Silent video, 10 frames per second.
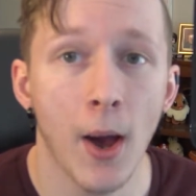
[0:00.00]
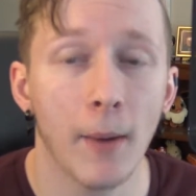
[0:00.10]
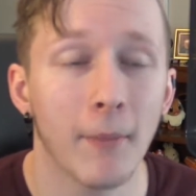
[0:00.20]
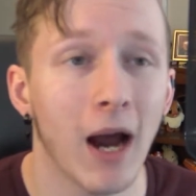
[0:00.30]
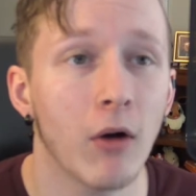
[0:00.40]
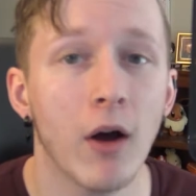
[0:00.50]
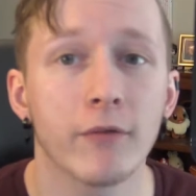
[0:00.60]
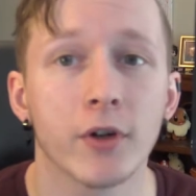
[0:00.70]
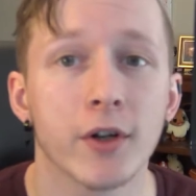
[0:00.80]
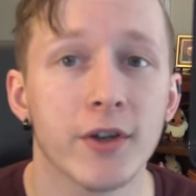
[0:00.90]
Um,
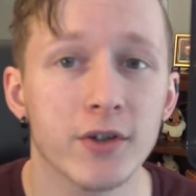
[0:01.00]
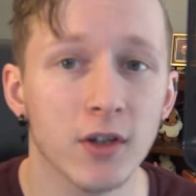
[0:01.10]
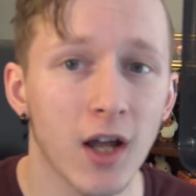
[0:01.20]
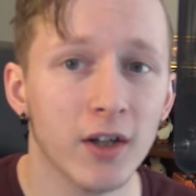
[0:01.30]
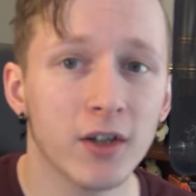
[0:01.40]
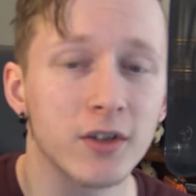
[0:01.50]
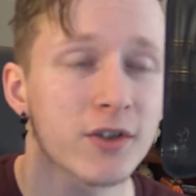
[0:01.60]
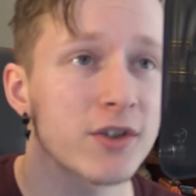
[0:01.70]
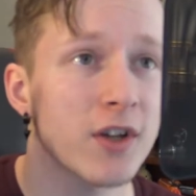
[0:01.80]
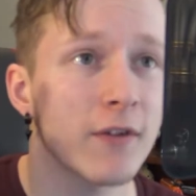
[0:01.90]
however, there's a lot of
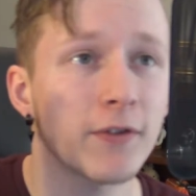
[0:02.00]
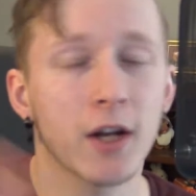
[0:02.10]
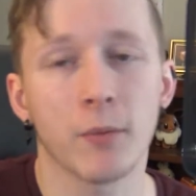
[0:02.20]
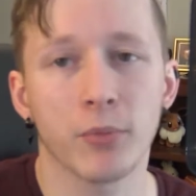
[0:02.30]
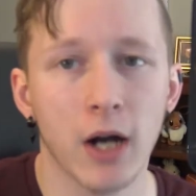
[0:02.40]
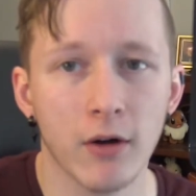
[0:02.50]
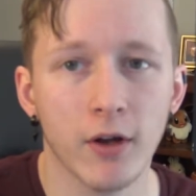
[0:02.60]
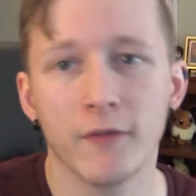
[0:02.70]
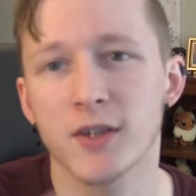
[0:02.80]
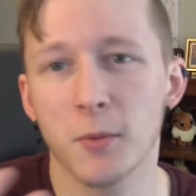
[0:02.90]
stuff that I'm proud
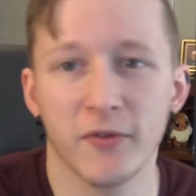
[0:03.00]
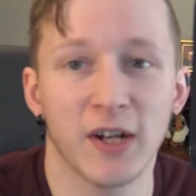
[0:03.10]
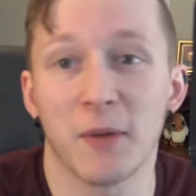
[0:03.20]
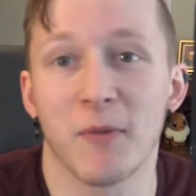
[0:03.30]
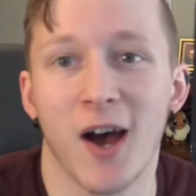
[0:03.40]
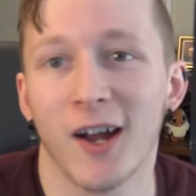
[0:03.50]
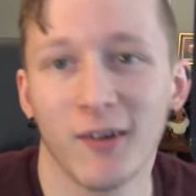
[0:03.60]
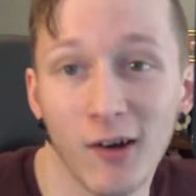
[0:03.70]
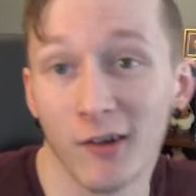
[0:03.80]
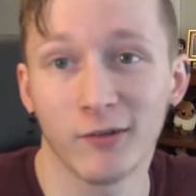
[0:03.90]
of. Some of it I'm not,
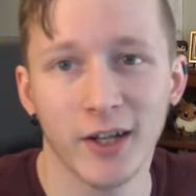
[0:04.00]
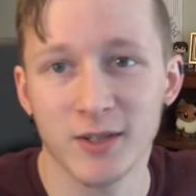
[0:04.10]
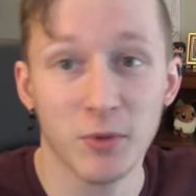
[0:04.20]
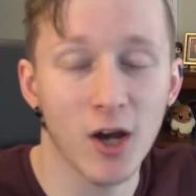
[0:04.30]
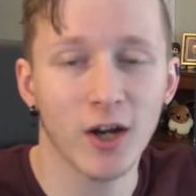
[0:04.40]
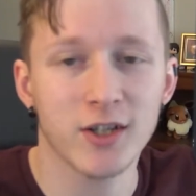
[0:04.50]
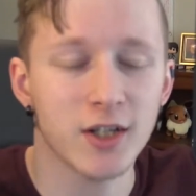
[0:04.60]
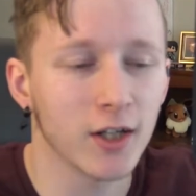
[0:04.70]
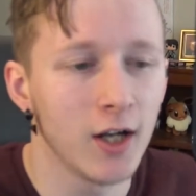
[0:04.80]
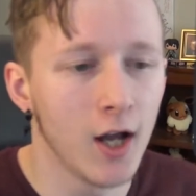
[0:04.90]
uh, let's be honest
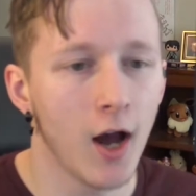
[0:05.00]
here.